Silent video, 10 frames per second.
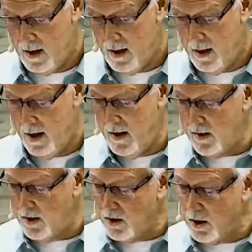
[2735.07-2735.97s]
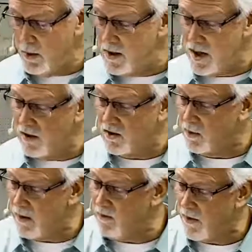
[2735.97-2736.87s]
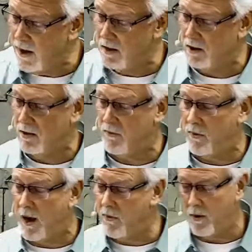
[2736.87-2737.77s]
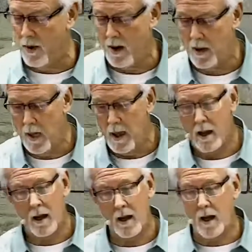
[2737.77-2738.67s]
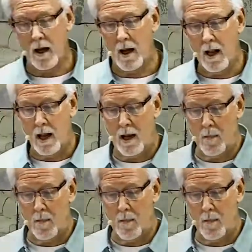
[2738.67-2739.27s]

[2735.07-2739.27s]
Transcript: He is encouraging sweet fellowship for everyone. Eh, let me